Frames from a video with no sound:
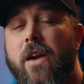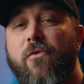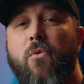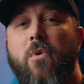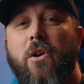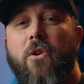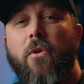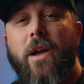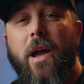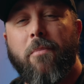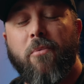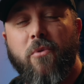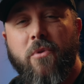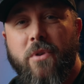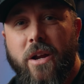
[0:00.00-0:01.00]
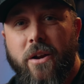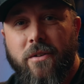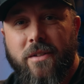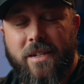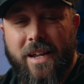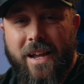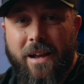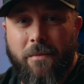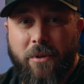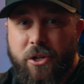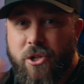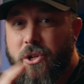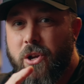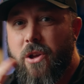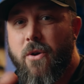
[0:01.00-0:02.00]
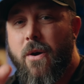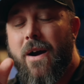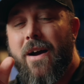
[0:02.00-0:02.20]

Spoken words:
everyone, Cool Caparoon here. Today I'm going to show you how